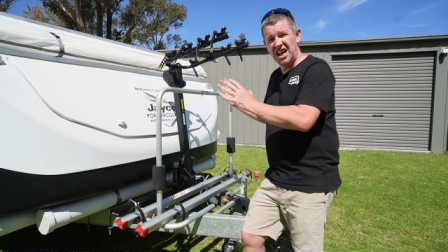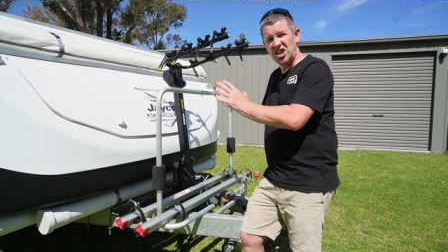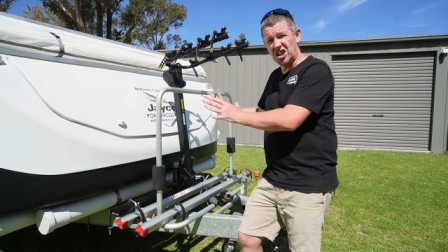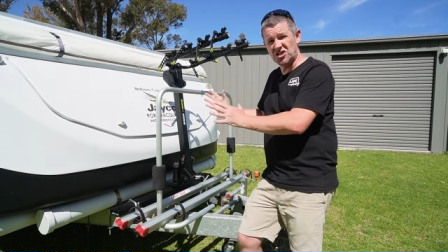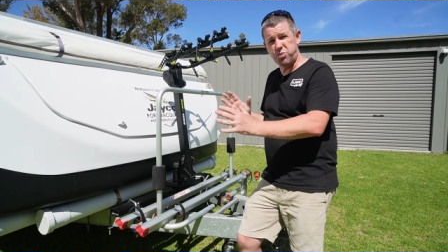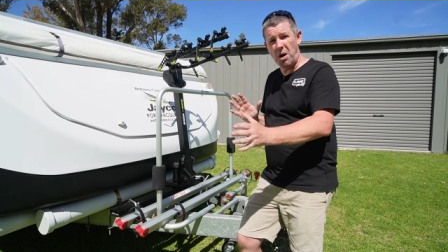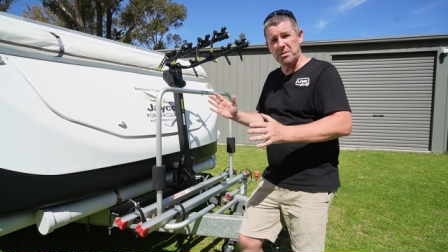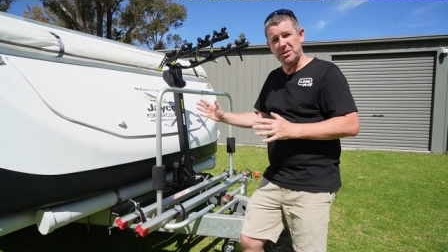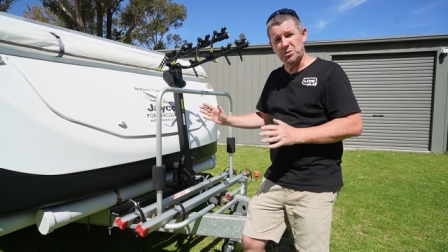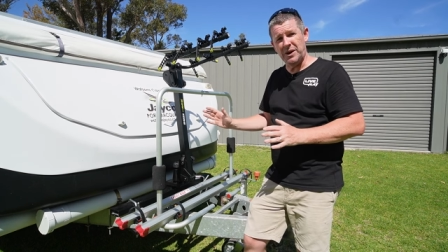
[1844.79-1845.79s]
You can swap
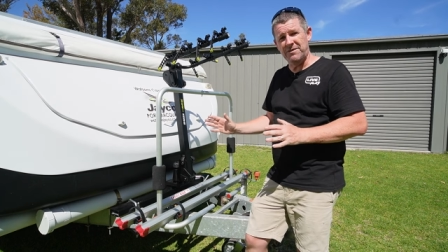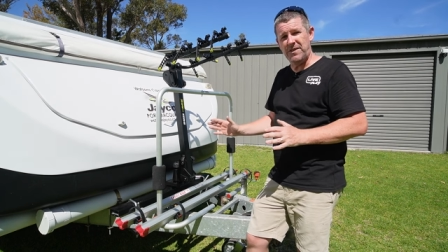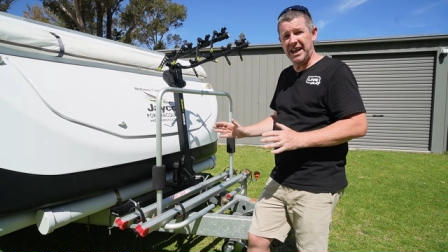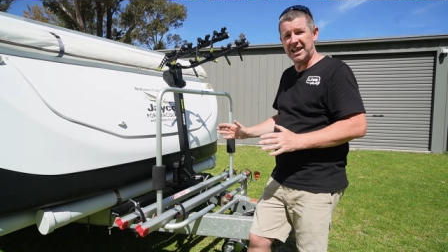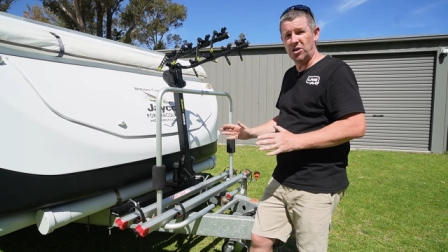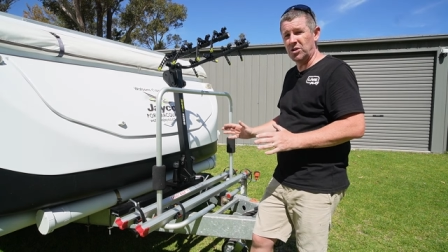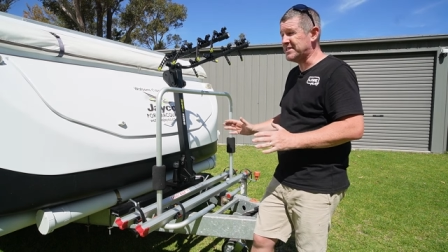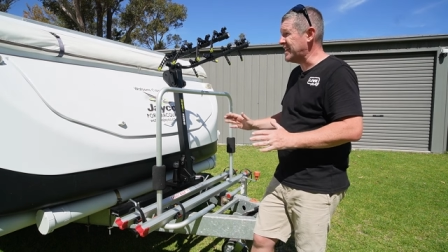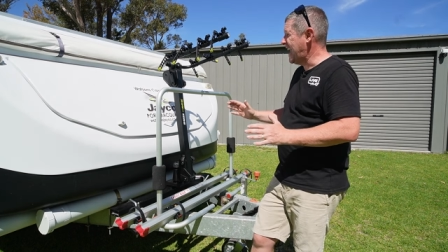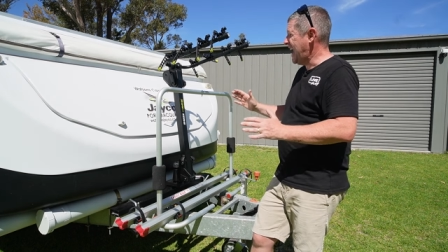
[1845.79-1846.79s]
it between
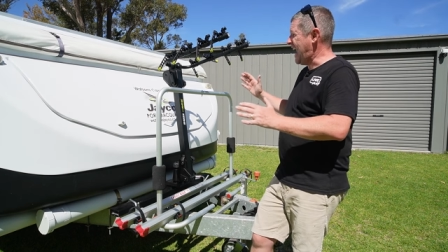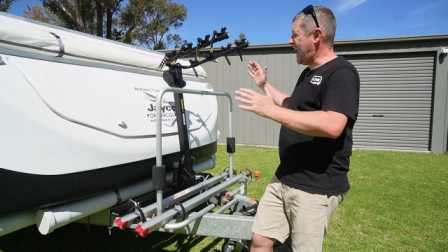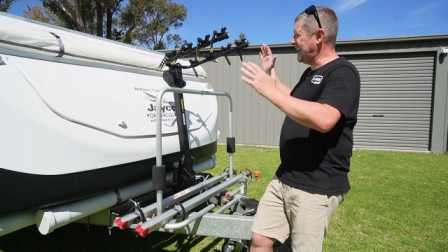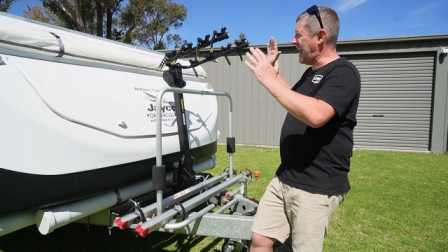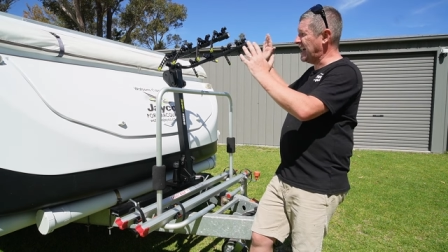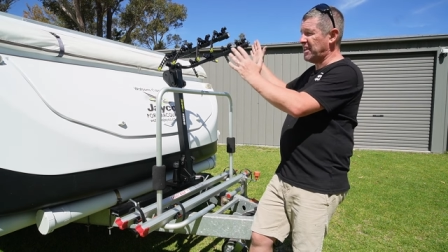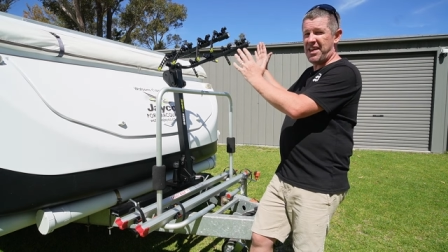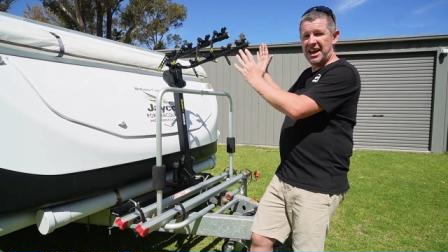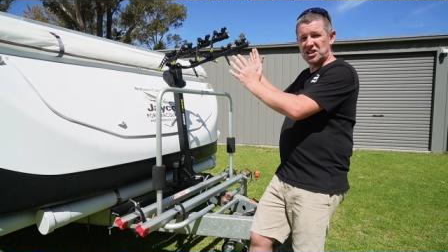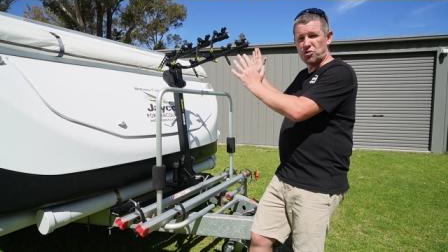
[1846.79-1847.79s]
vehicles, and other
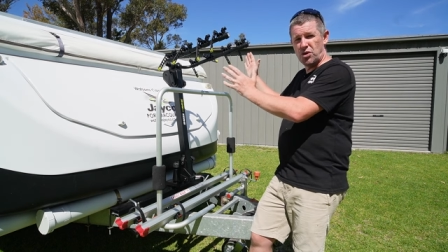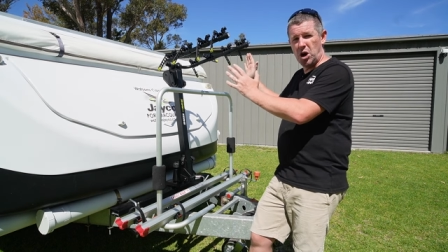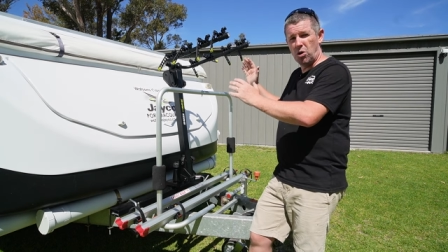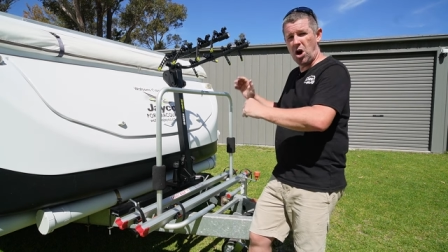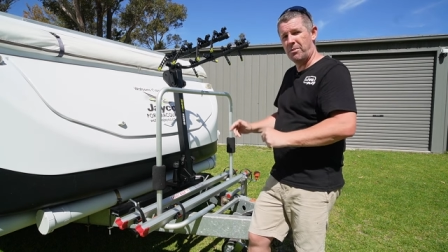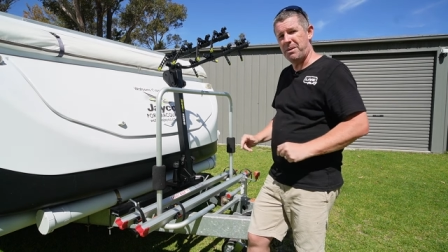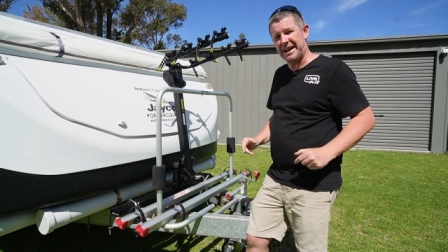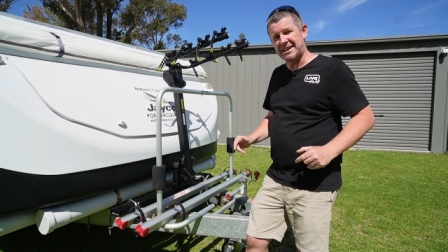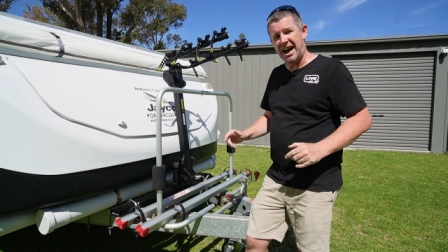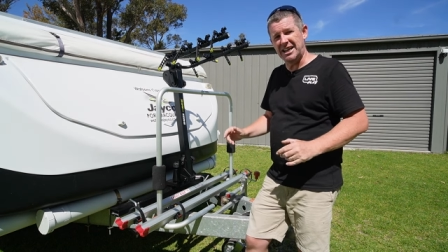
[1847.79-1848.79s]
than its real
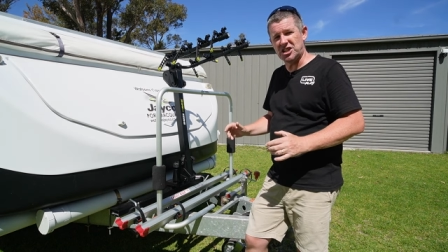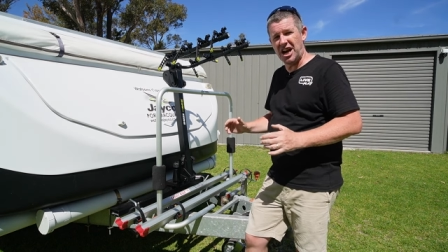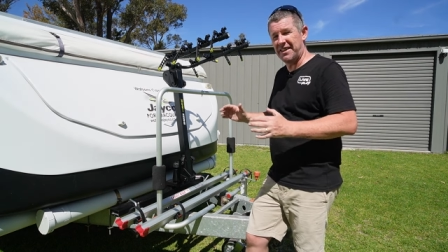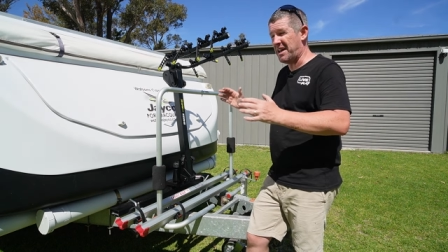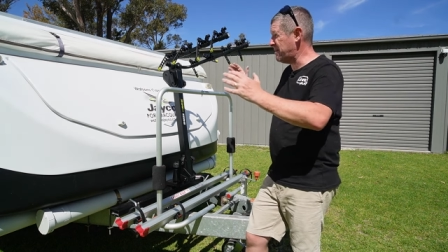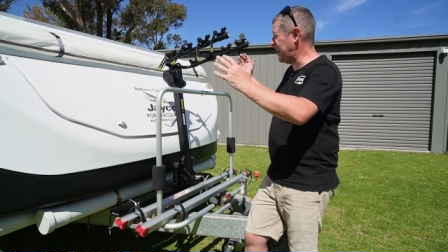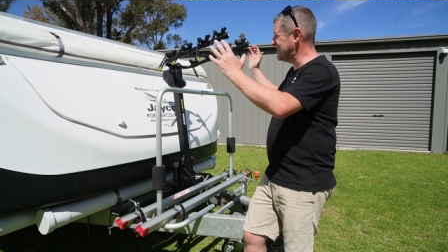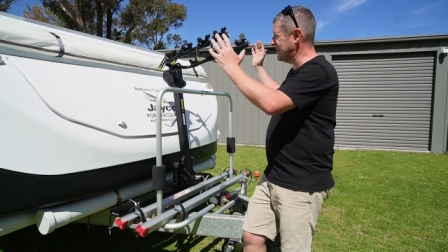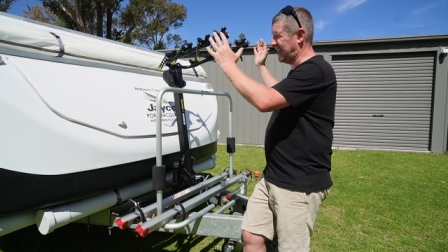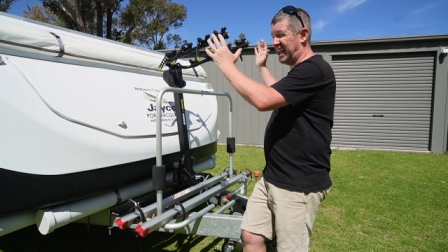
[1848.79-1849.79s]
compact nature that
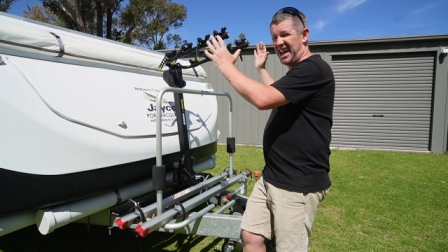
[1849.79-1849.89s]
makes it